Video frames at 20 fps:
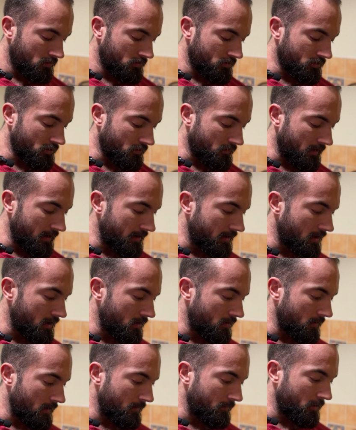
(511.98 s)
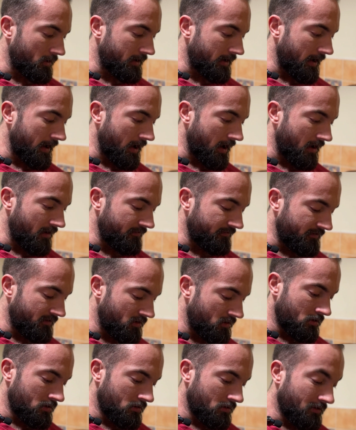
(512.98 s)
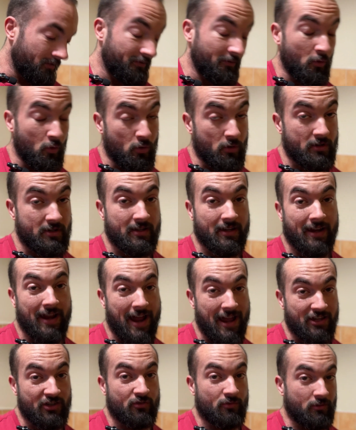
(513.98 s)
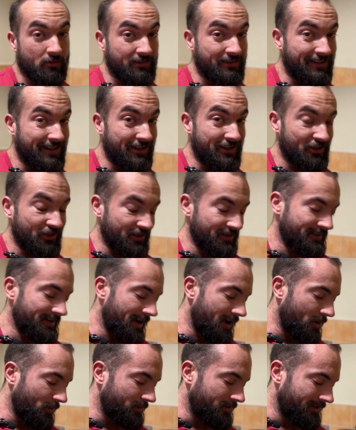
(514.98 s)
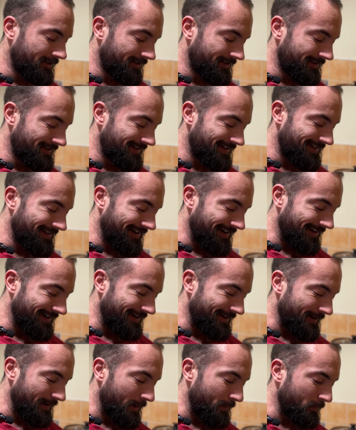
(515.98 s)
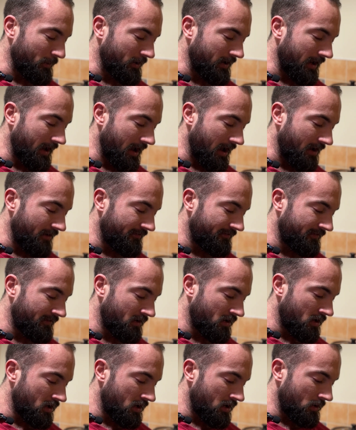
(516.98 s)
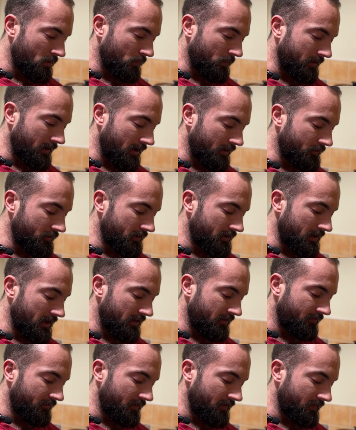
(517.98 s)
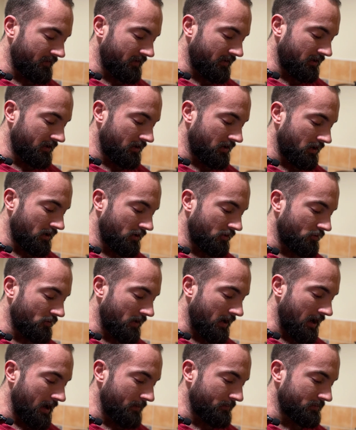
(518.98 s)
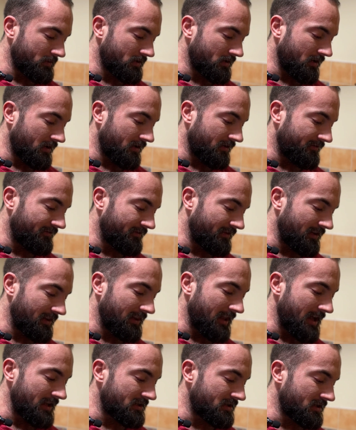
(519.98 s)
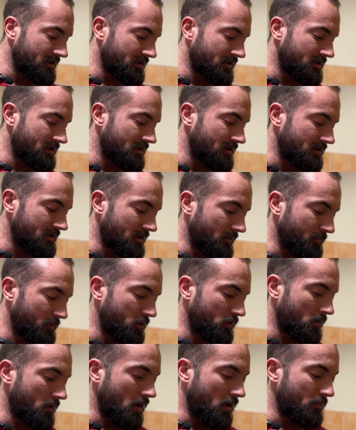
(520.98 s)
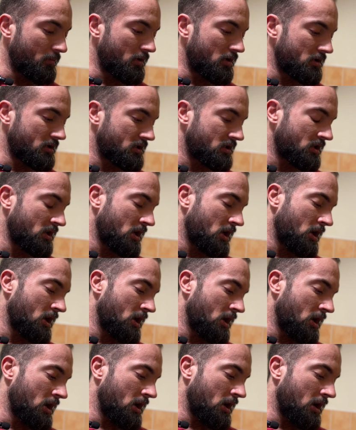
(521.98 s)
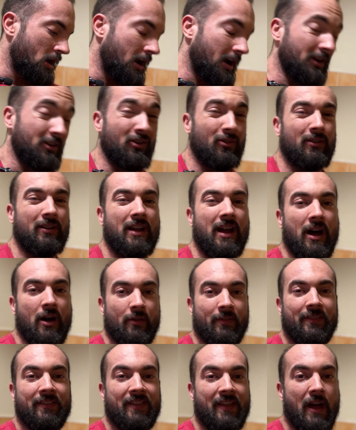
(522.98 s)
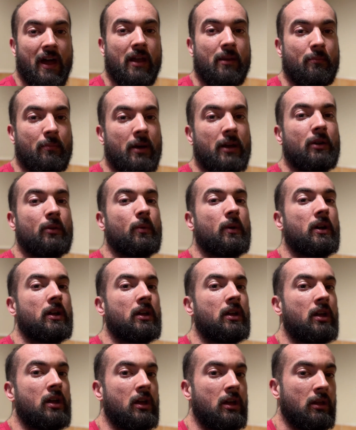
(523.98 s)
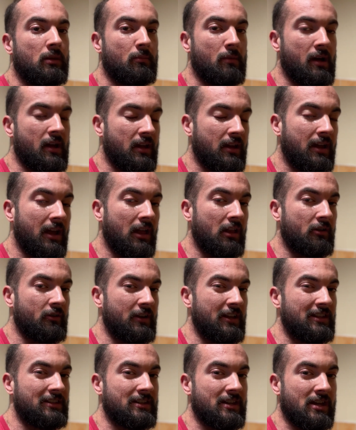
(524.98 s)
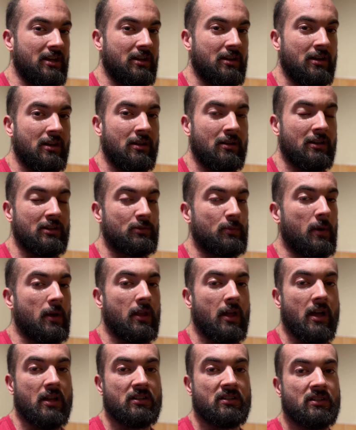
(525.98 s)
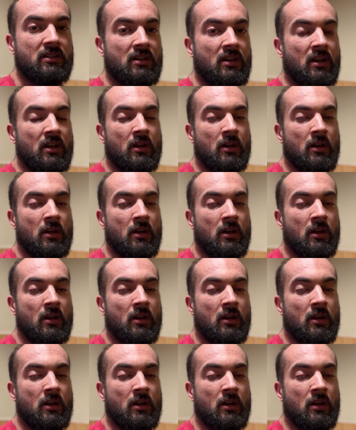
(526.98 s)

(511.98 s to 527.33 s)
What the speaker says: So right now I'm gonna have, of course, the casserole dish is out. I'm gonna have 150 grams of lettuce, some cucumbers. I don't count that, by the way, in my calorie intake, as well as,